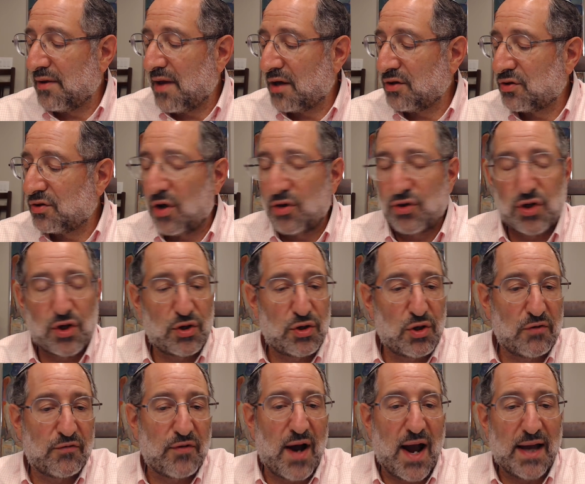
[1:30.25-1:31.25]
And that's so should you
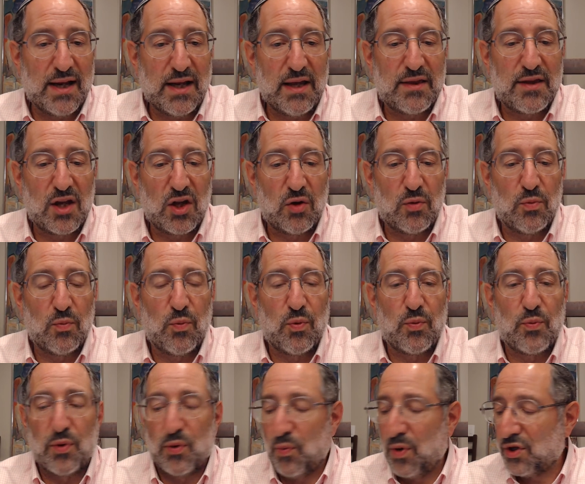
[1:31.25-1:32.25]
do for
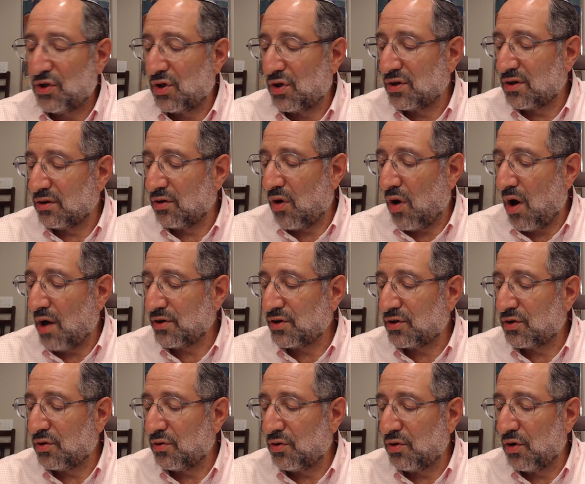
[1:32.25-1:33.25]
anything which is
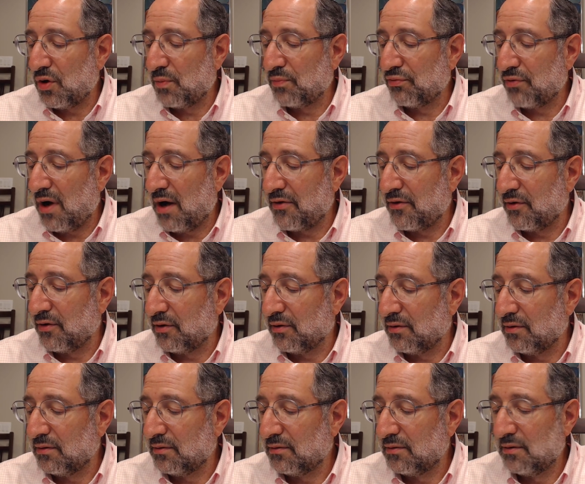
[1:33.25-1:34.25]
lost to your
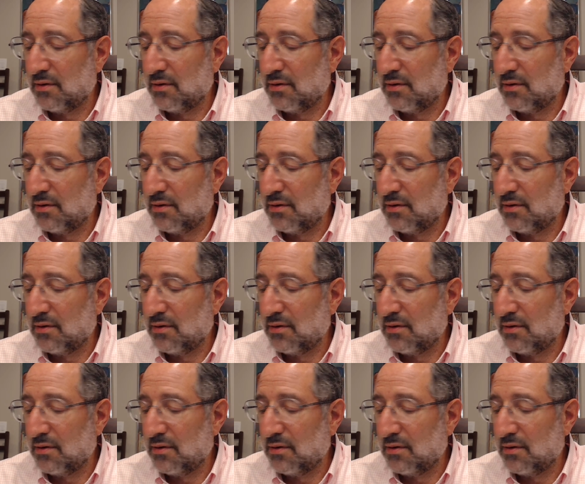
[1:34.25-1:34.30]
brother,